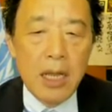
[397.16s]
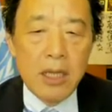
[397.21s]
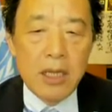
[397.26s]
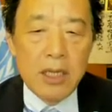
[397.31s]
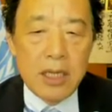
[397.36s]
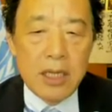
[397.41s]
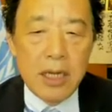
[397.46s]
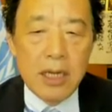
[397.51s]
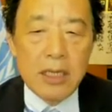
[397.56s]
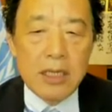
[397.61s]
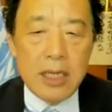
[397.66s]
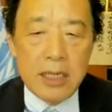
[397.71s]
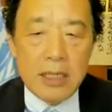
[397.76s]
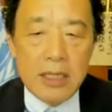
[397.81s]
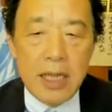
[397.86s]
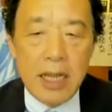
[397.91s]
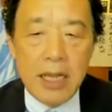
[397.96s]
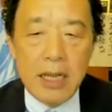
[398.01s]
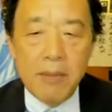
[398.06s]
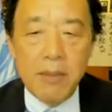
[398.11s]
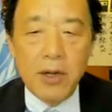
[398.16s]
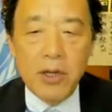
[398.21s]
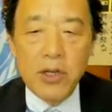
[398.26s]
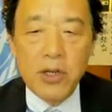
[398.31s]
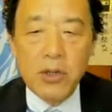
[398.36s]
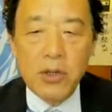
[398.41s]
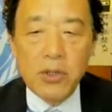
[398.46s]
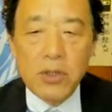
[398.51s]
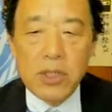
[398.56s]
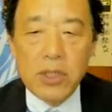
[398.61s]
the sustainable
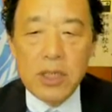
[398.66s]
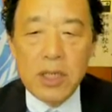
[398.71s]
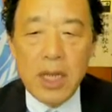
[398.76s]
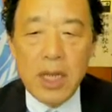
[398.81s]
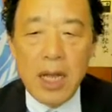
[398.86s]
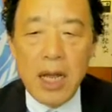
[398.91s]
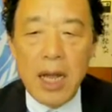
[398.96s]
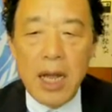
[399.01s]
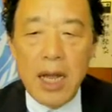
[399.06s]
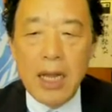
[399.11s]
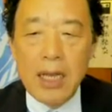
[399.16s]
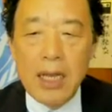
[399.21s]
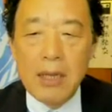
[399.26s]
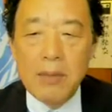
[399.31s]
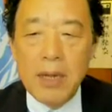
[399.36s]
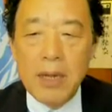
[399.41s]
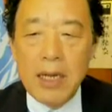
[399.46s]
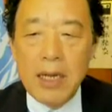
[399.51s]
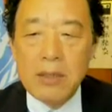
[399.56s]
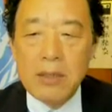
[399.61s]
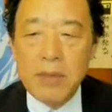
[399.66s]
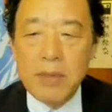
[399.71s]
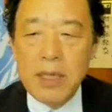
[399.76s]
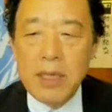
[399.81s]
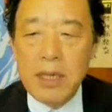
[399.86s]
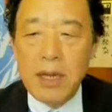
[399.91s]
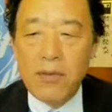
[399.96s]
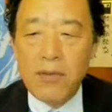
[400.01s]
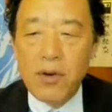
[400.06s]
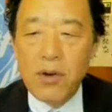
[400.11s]
use and management
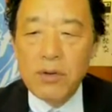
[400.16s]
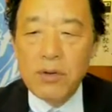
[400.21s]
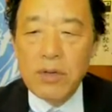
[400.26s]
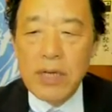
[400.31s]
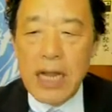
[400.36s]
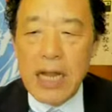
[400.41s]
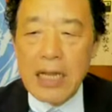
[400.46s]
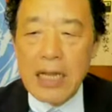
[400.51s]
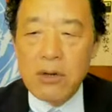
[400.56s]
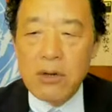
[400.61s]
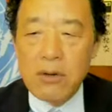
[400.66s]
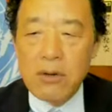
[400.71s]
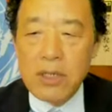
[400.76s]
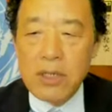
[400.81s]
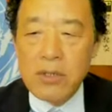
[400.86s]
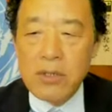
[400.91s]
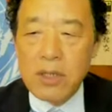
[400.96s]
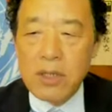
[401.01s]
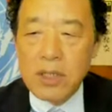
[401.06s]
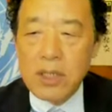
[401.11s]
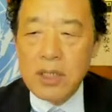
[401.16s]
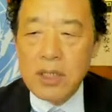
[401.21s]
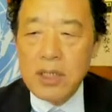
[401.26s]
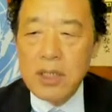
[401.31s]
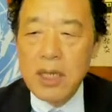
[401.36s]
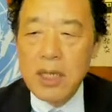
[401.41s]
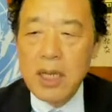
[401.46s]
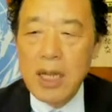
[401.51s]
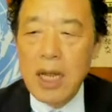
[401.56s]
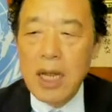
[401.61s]
of natural resources,
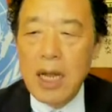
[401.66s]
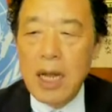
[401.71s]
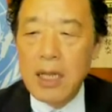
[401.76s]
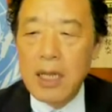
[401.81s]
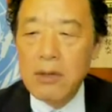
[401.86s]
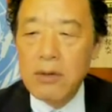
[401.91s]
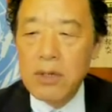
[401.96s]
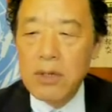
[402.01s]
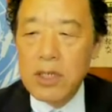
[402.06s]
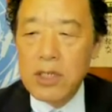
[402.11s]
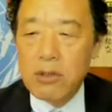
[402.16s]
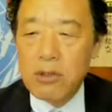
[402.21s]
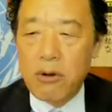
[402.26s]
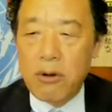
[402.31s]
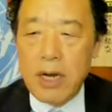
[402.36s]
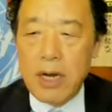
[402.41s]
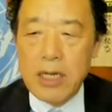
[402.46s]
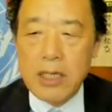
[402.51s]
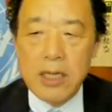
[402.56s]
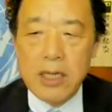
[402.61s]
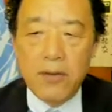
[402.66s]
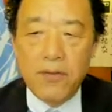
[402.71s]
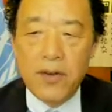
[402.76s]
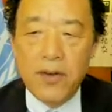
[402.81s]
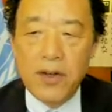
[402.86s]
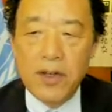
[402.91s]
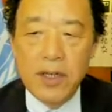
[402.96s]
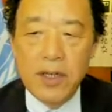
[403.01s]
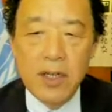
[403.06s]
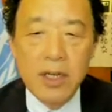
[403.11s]
and the restoration
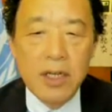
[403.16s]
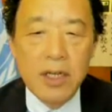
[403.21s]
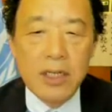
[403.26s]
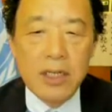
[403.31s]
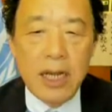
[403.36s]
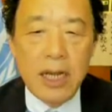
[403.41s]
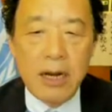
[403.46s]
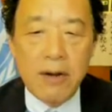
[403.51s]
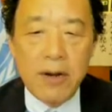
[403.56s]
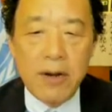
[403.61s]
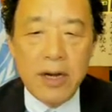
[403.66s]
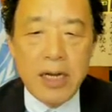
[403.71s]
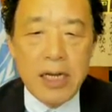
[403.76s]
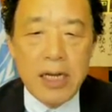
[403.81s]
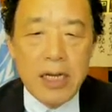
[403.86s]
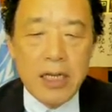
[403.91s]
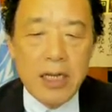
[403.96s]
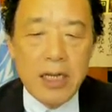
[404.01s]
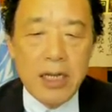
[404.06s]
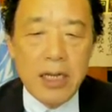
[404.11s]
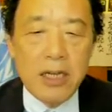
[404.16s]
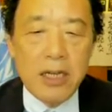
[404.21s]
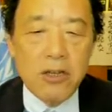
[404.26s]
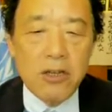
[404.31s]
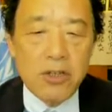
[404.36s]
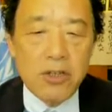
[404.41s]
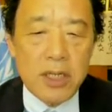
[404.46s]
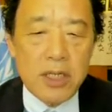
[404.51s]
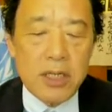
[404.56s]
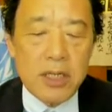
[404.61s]
of degraded
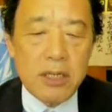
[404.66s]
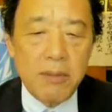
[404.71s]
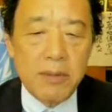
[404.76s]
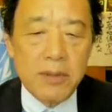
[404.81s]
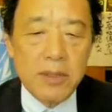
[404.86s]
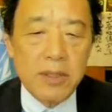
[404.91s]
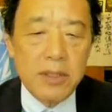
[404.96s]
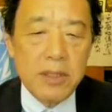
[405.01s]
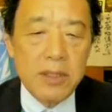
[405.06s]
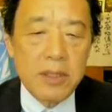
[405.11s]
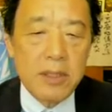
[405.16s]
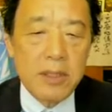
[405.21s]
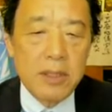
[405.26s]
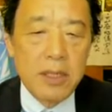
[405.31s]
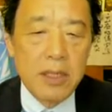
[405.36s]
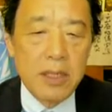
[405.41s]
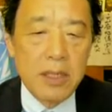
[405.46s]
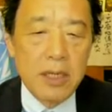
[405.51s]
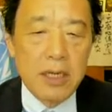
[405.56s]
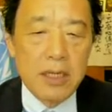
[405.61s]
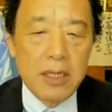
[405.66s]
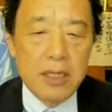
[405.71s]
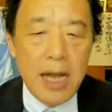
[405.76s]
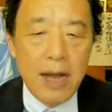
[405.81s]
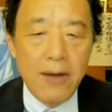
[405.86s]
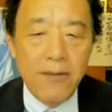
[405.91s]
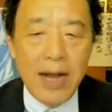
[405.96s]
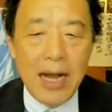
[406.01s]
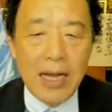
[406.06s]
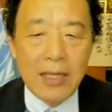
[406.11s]
ecosystems. In El
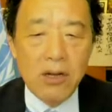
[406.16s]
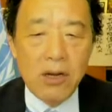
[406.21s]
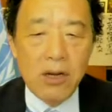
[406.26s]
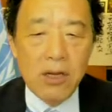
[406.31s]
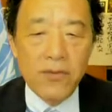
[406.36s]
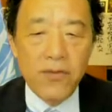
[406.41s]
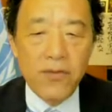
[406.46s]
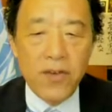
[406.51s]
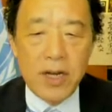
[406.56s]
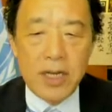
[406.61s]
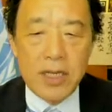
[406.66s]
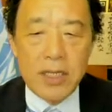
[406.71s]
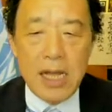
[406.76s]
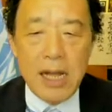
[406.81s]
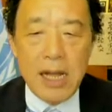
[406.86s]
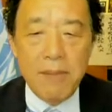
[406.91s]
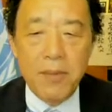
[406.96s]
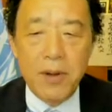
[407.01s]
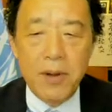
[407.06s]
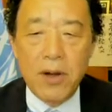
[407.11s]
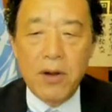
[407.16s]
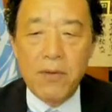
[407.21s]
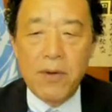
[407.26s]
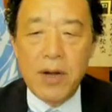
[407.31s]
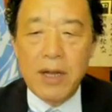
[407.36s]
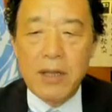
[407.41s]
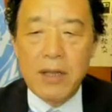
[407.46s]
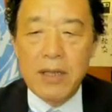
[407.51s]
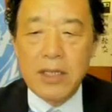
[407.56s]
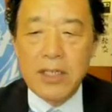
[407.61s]
Salvador, for example,
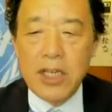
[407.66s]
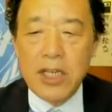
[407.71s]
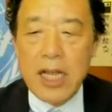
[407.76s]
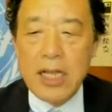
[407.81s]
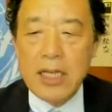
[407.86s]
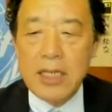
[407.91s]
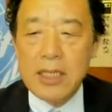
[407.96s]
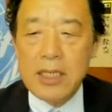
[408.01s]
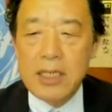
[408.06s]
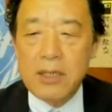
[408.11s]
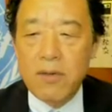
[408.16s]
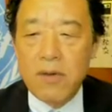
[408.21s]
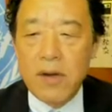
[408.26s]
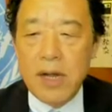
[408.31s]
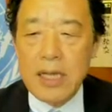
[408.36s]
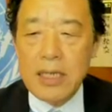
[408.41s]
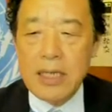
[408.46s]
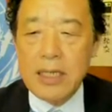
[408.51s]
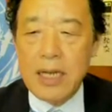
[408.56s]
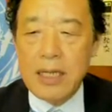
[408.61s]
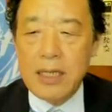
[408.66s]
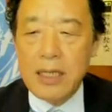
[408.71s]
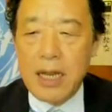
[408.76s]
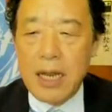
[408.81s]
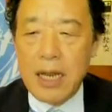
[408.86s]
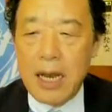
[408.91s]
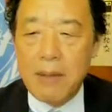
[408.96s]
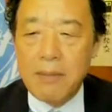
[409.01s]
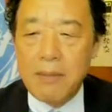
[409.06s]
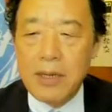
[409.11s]
where the changes in weather and
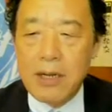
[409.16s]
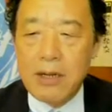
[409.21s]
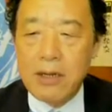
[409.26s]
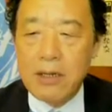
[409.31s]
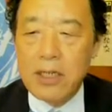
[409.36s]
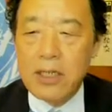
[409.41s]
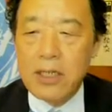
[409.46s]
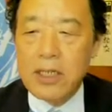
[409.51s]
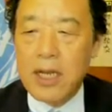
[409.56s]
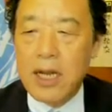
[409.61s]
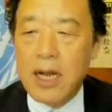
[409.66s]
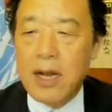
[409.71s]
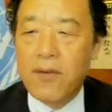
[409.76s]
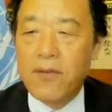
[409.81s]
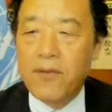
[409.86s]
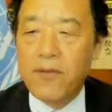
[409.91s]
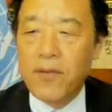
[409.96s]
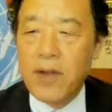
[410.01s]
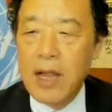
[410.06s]
climate conditions have